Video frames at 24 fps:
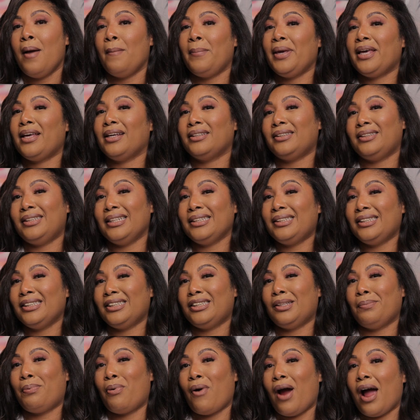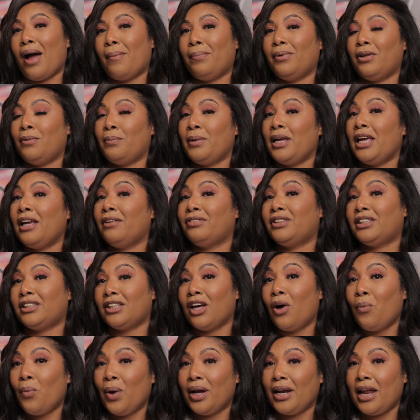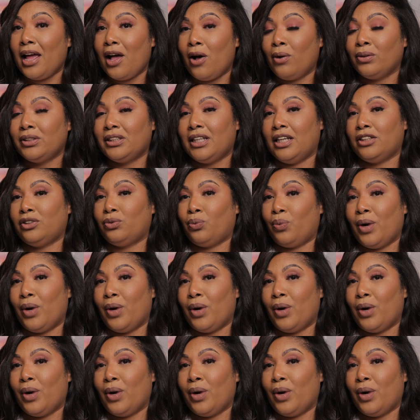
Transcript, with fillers: because this is the problem. If someone else has